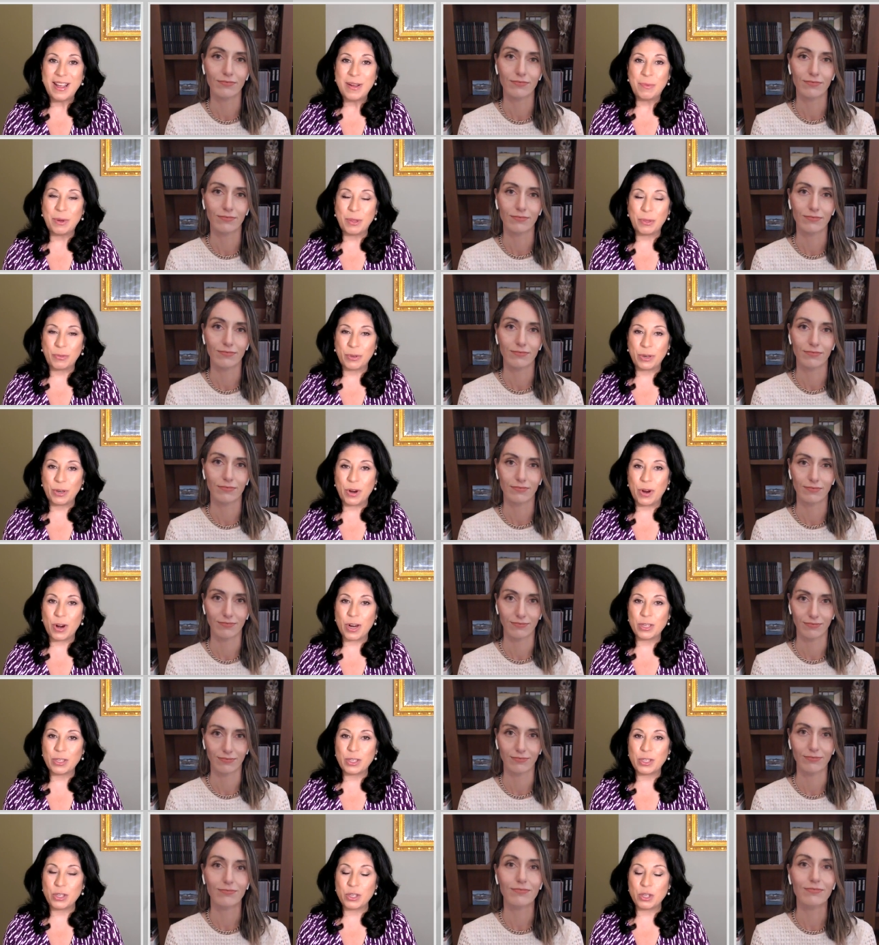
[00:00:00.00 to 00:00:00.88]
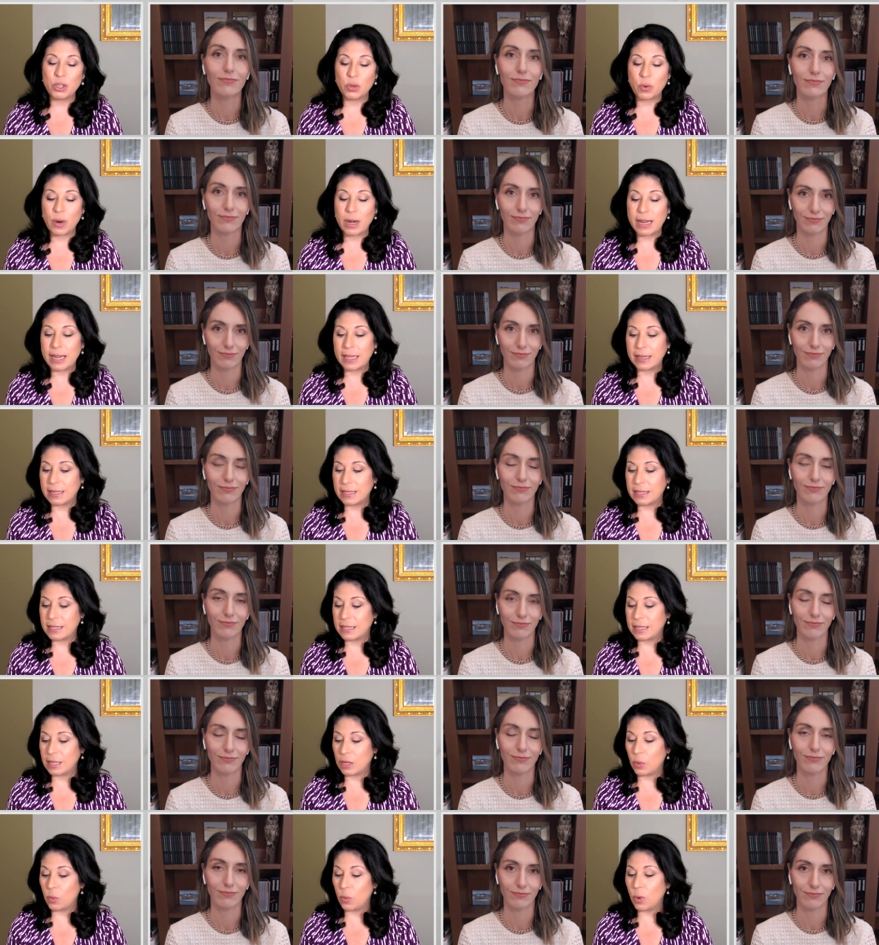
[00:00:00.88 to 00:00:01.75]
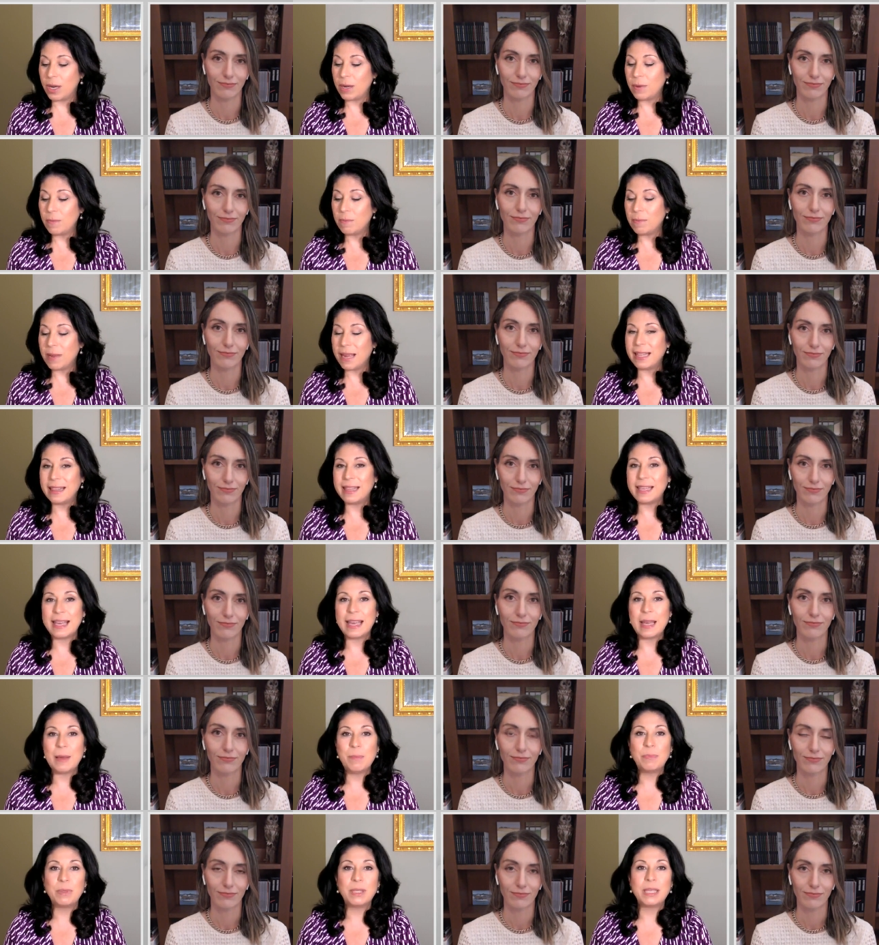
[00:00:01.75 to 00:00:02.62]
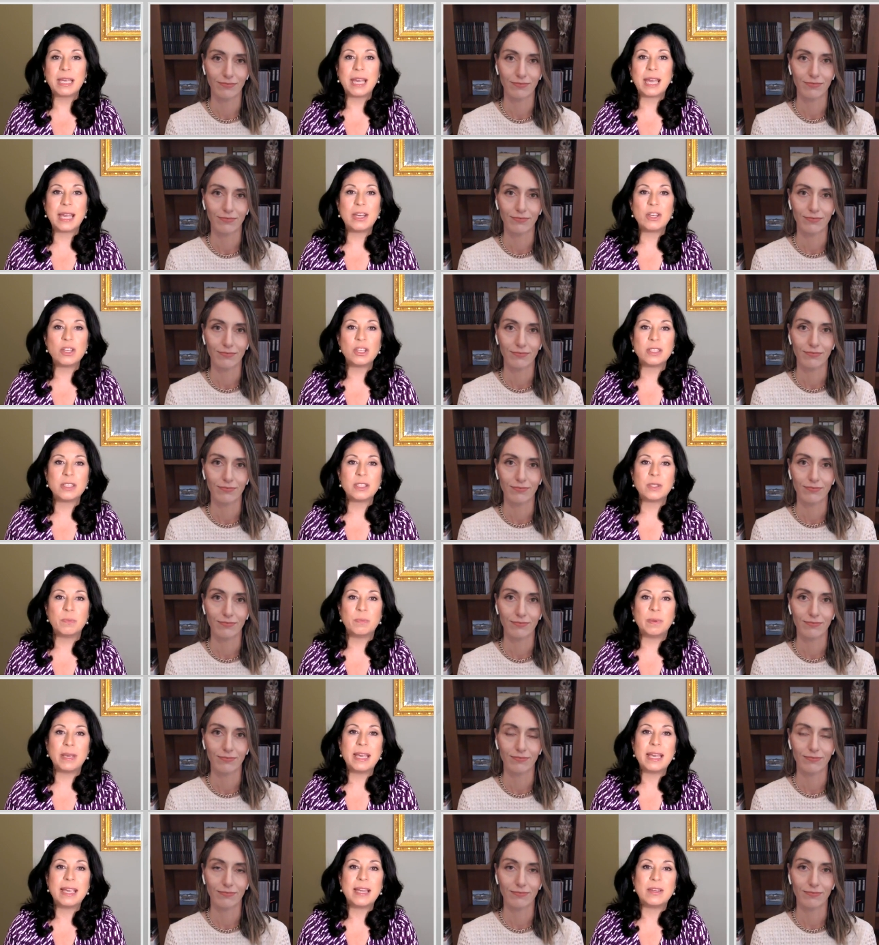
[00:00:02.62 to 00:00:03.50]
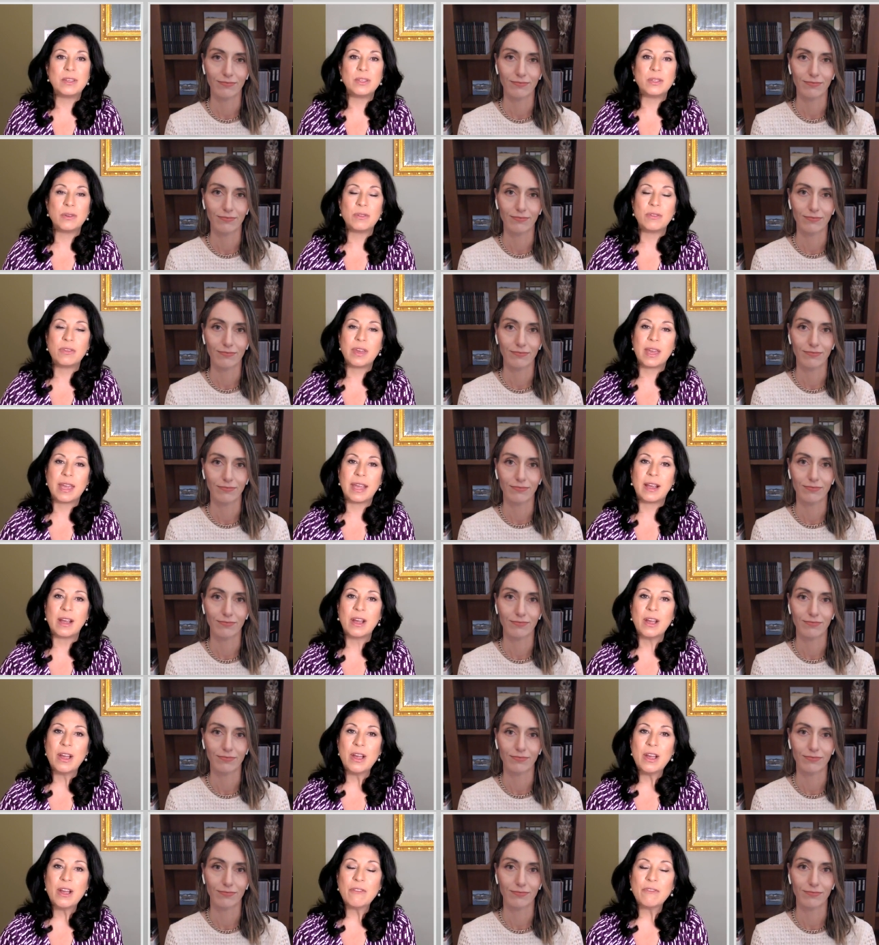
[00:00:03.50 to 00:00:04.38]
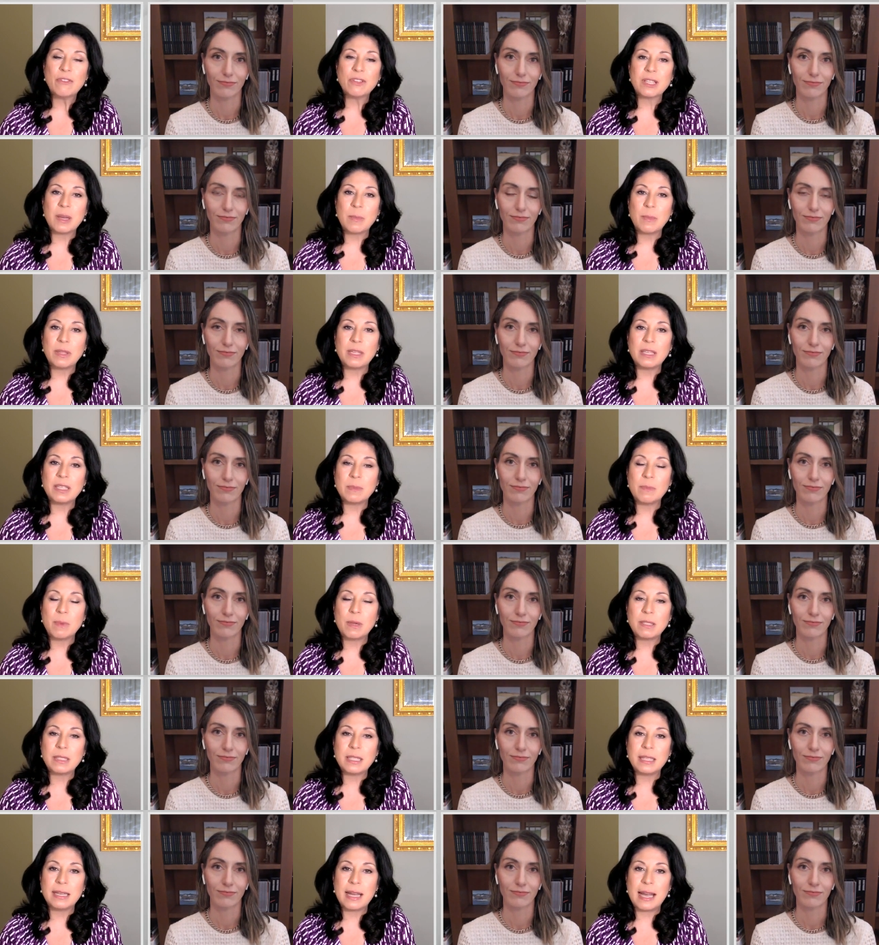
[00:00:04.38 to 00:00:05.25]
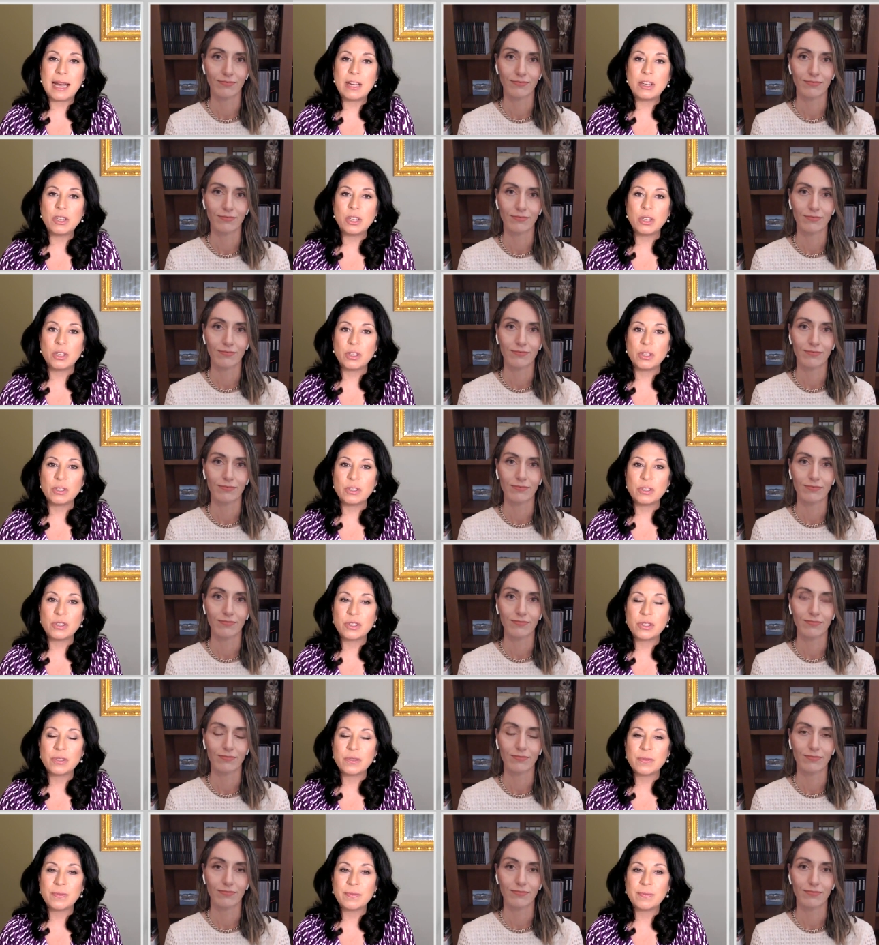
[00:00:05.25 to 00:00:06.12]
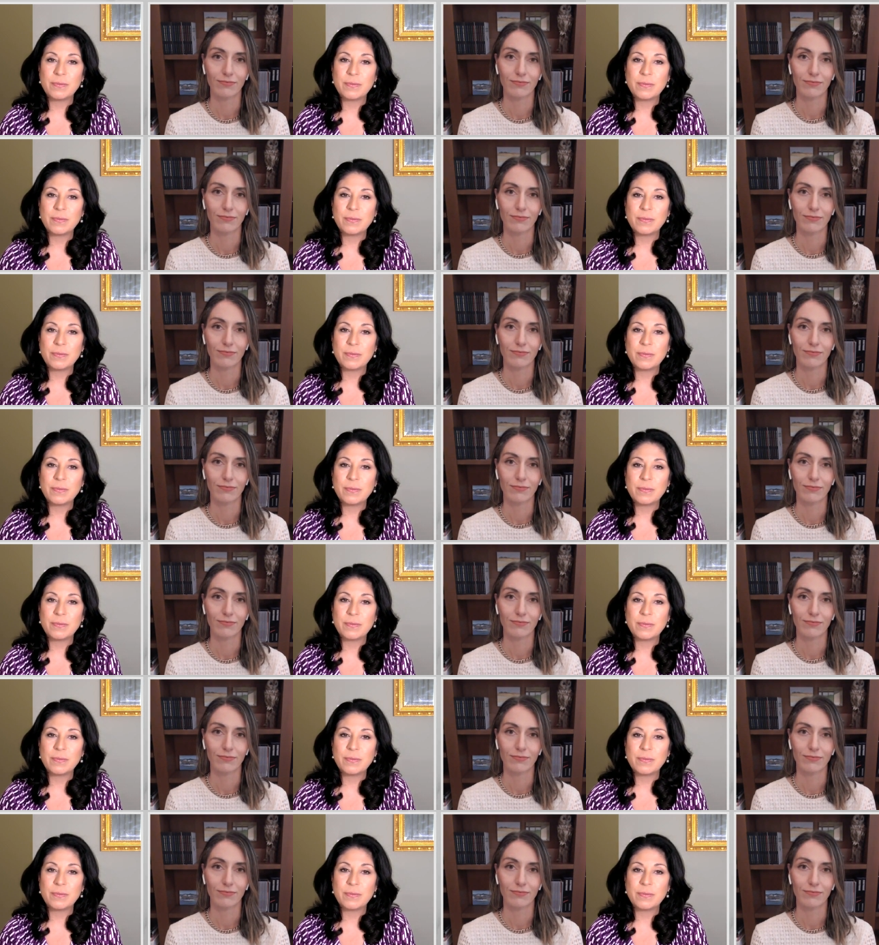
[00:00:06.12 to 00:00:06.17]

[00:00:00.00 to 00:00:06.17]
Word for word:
Speaker 1: with regards to joining this deal. What might the implications be, do you think, for some of these multinationals?